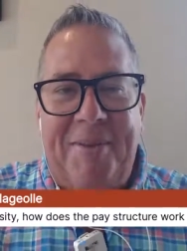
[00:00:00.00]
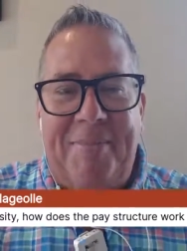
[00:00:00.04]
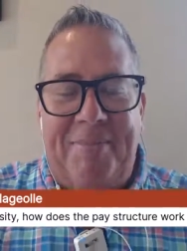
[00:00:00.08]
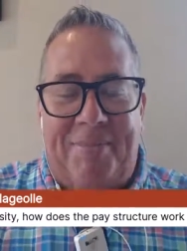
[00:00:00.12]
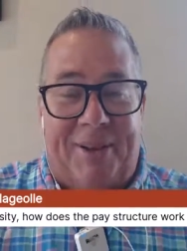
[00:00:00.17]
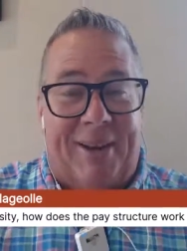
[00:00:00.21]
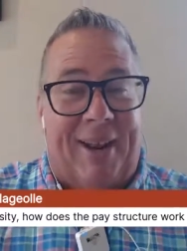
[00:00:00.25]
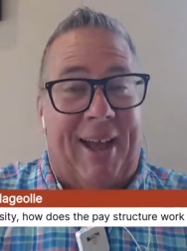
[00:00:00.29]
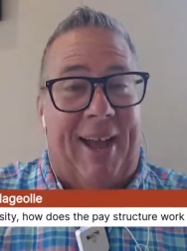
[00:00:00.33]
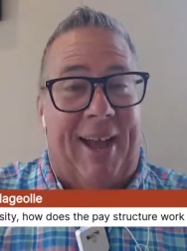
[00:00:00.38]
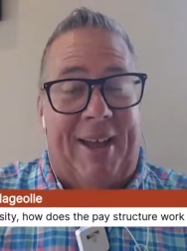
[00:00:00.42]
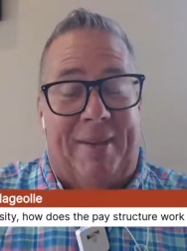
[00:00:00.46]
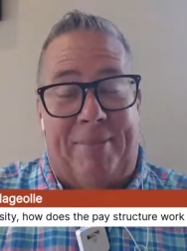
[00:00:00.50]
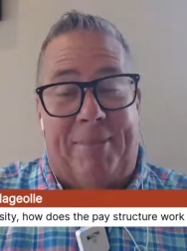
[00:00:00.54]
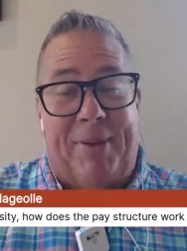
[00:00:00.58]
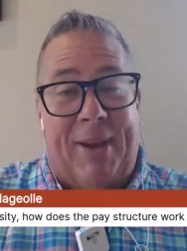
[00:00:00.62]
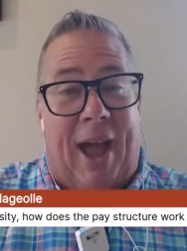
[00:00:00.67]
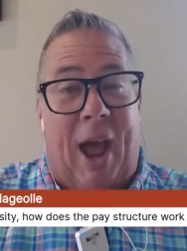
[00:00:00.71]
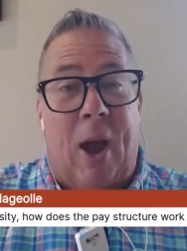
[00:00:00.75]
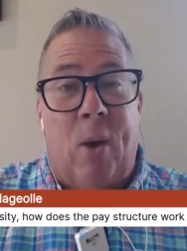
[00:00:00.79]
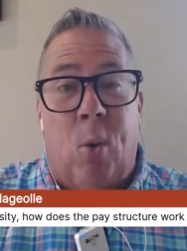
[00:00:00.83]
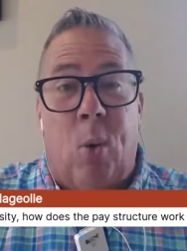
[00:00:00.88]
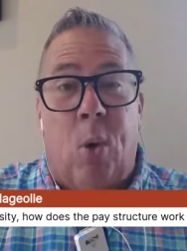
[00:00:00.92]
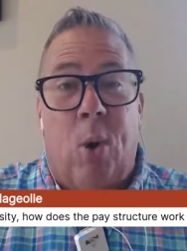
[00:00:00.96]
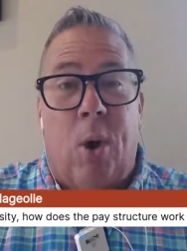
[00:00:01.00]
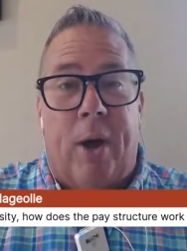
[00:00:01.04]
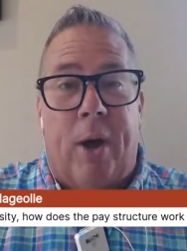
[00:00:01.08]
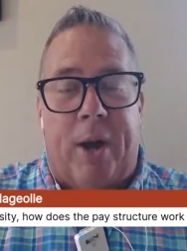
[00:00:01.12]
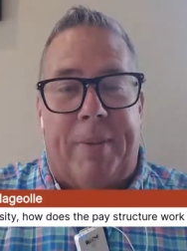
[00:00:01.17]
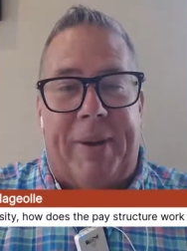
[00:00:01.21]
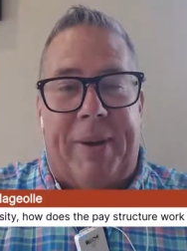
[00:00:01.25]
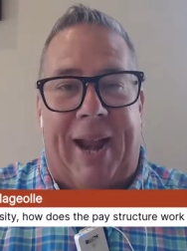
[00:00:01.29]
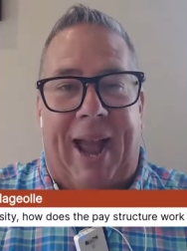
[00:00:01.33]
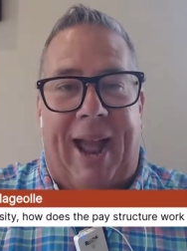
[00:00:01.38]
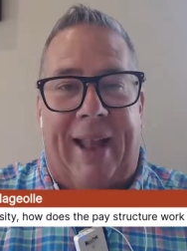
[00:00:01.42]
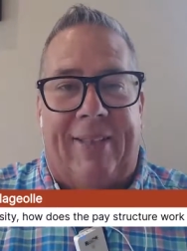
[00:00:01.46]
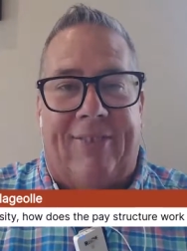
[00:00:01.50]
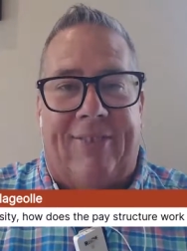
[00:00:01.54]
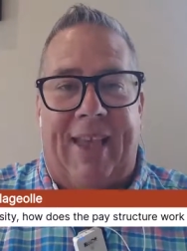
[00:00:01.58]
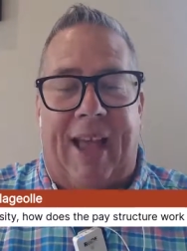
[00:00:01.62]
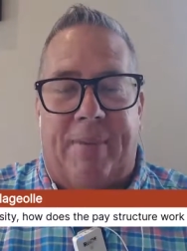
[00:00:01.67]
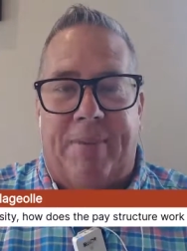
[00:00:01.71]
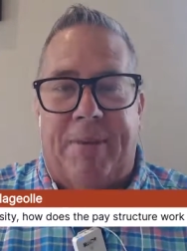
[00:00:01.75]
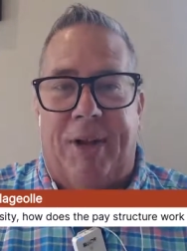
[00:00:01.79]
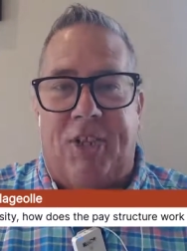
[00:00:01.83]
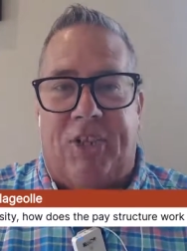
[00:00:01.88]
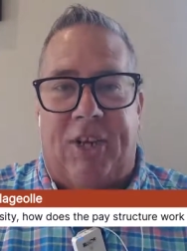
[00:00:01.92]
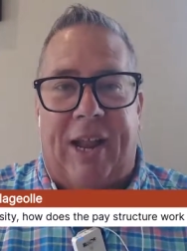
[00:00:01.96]
But I would. I mean, that's how
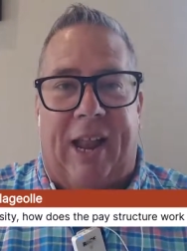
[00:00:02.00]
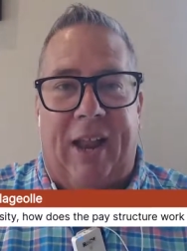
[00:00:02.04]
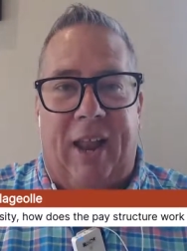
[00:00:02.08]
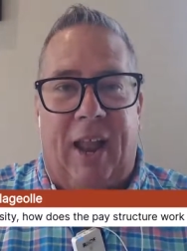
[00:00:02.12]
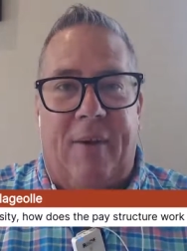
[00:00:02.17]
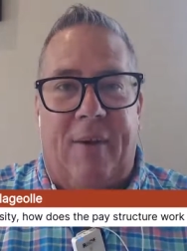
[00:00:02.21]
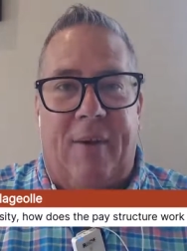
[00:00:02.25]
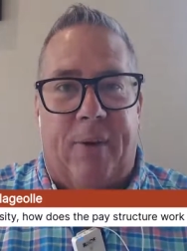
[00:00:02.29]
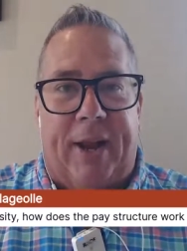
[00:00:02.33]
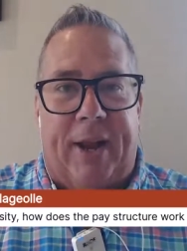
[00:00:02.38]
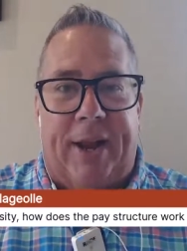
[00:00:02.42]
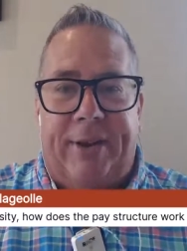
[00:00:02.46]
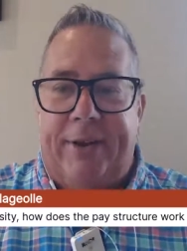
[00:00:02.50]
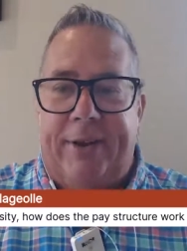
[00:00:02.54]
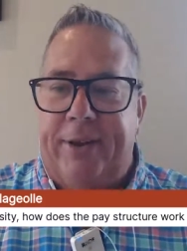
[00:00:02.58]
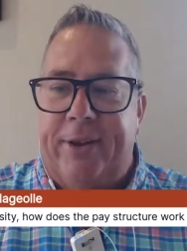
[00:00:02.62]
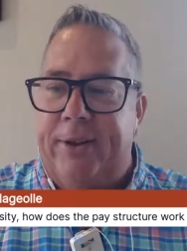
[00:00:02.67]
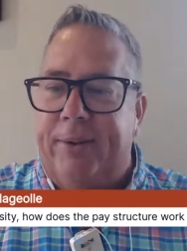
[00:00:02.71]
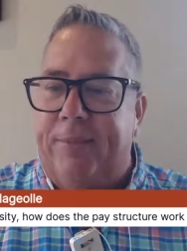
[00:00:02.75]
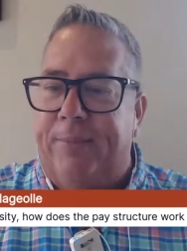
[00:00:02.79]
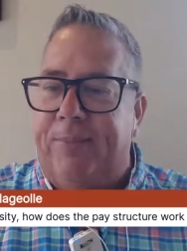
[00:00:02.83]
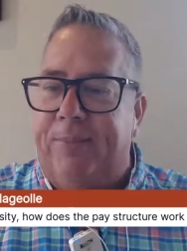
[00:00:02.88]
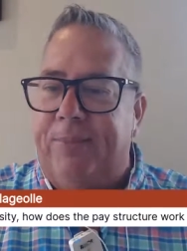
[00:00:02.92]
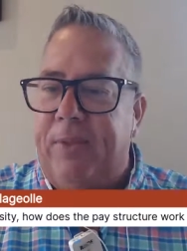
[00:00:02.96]
much I love what I do.